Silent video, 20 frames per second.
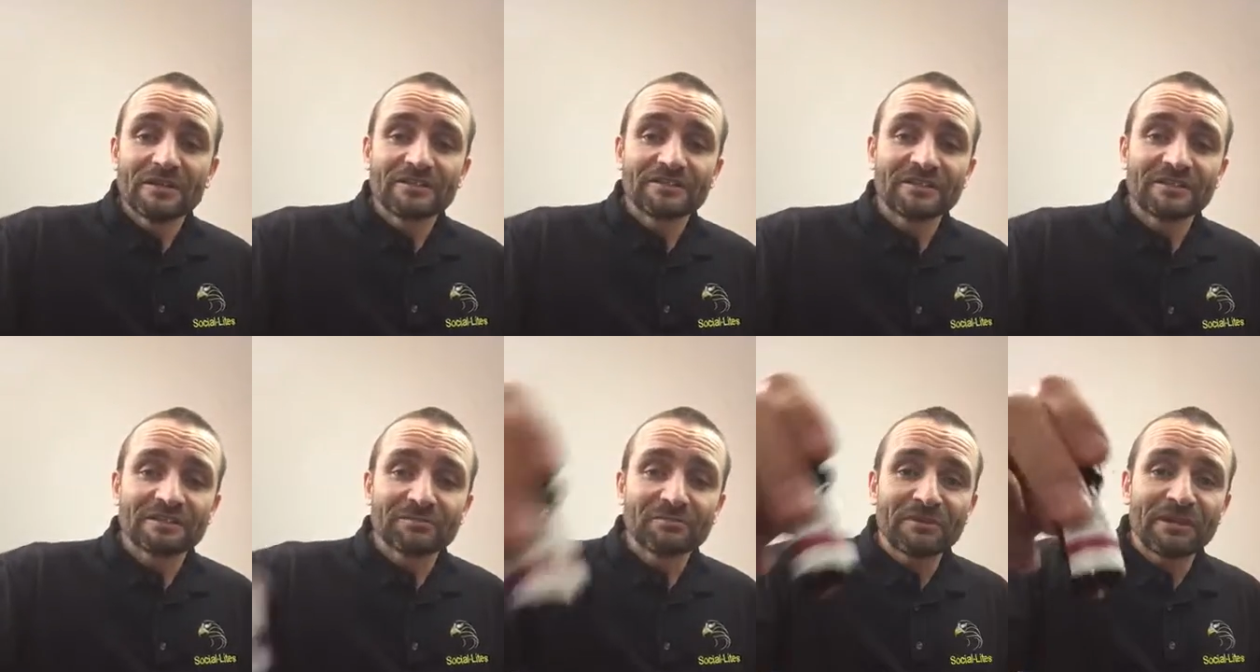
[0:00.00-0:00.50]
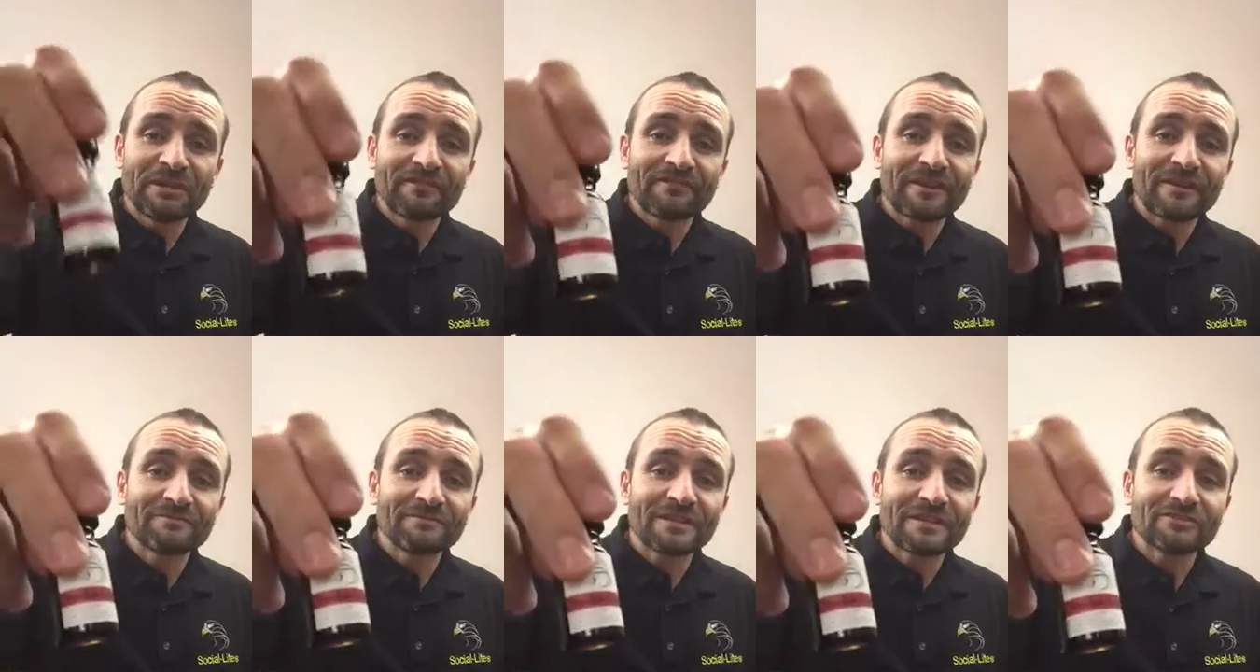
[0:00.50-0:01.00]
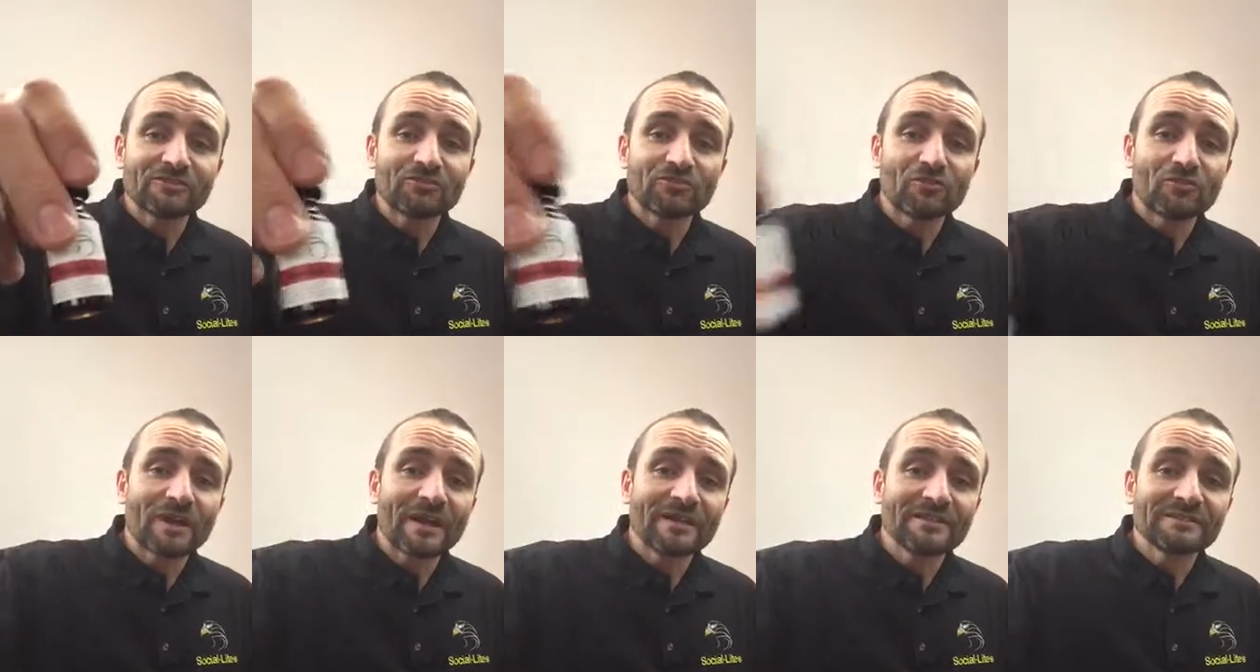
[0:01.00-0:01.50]
6 milligrams, as
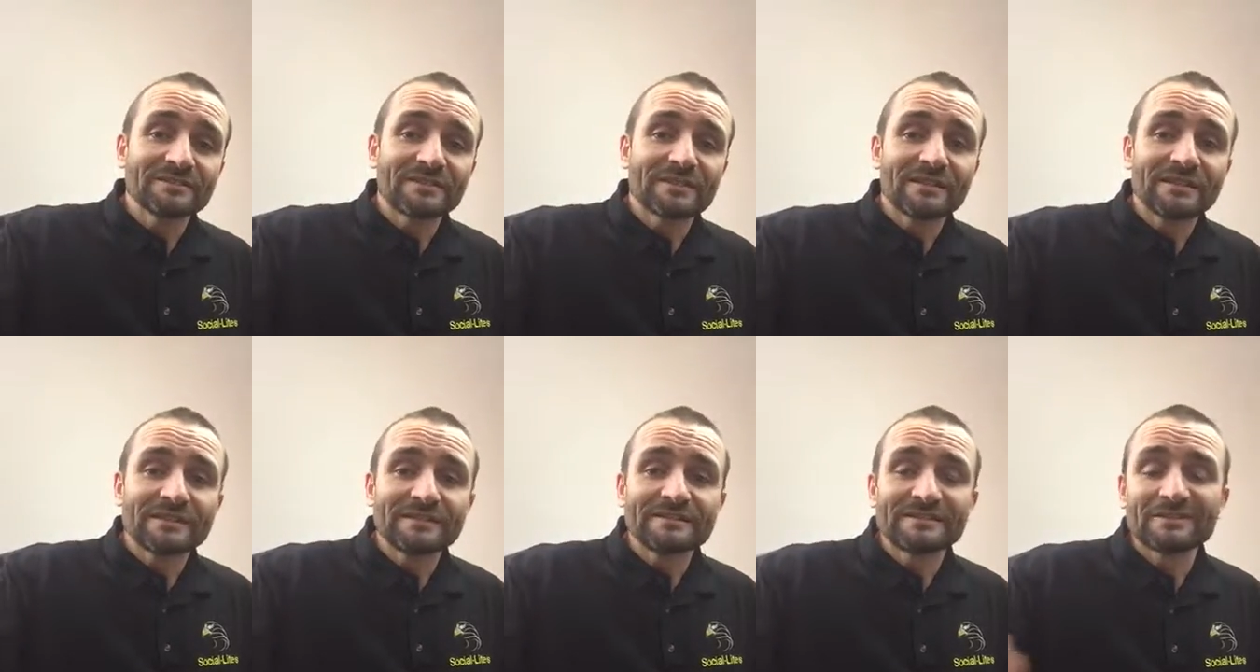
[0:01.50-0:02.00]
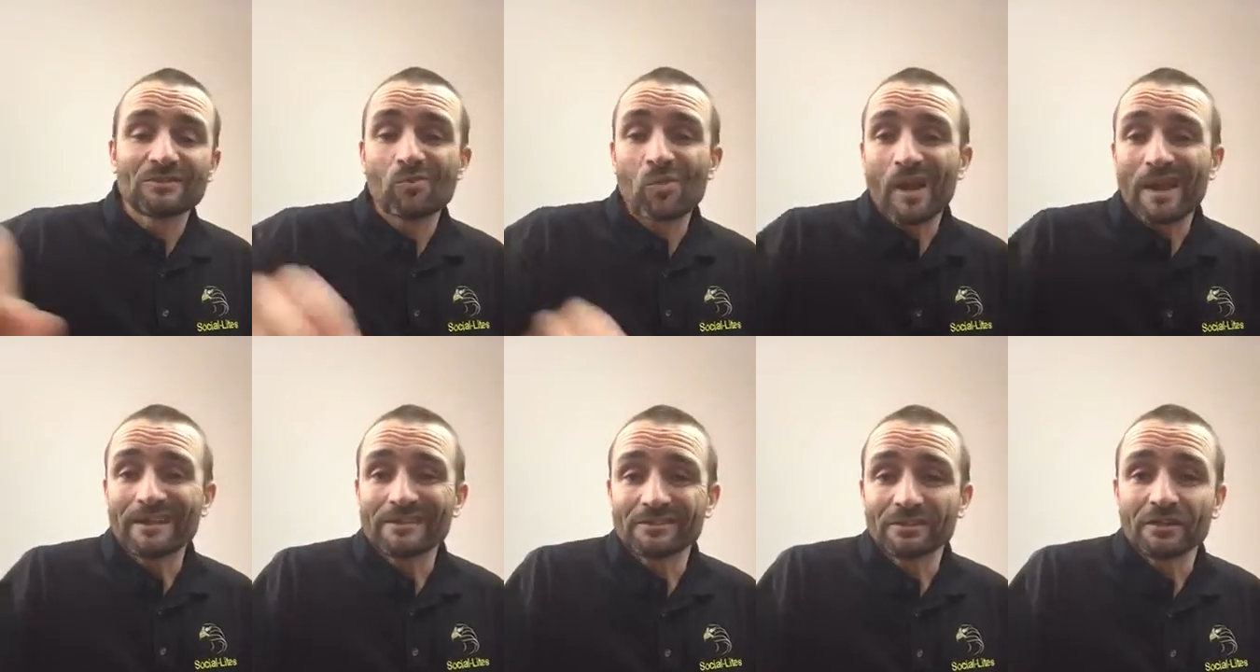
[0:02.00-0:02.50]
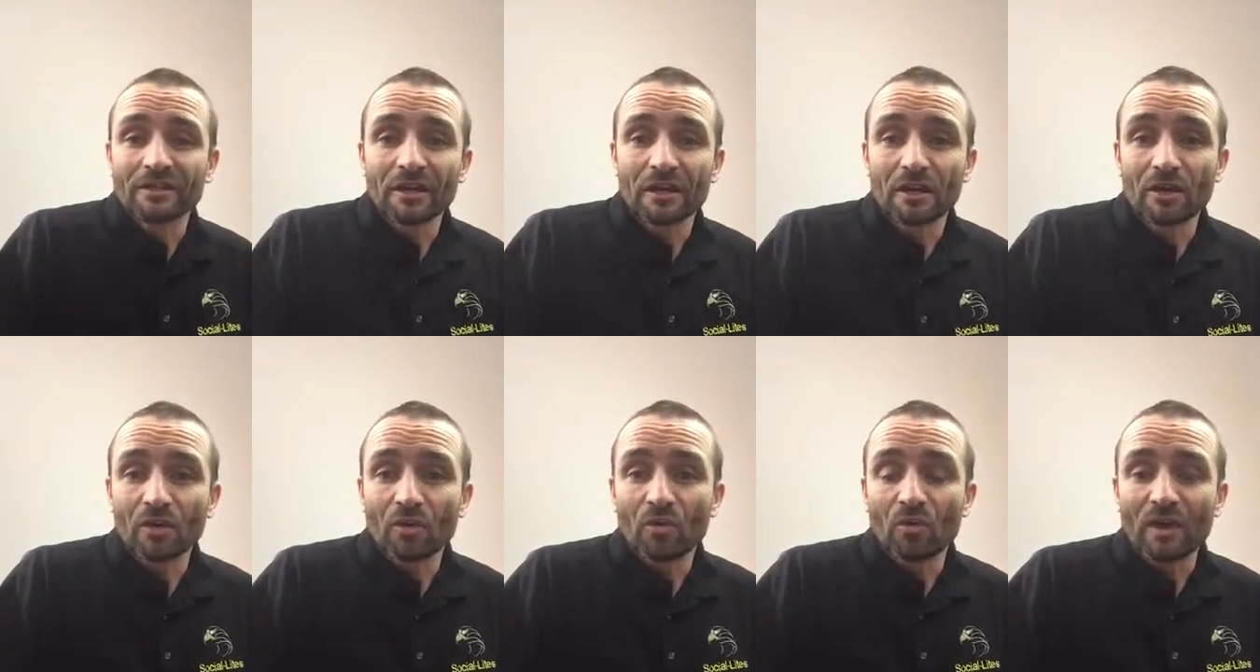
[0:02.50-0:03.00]
always, is the way to
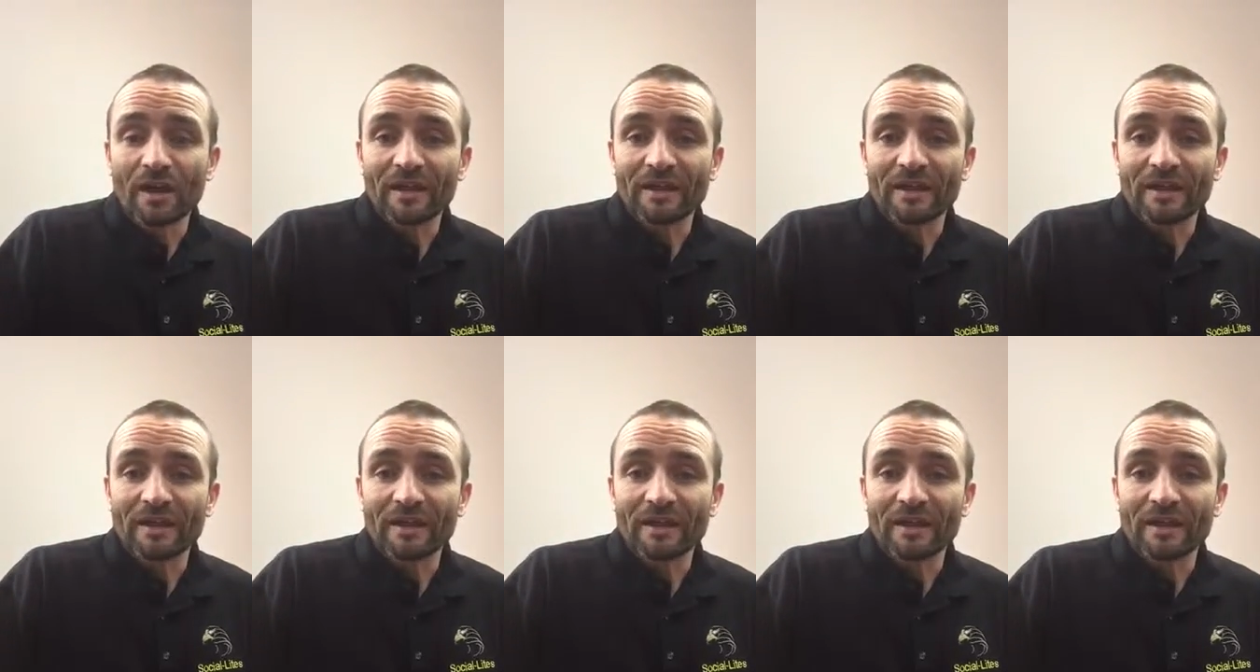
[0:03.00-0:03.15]
go,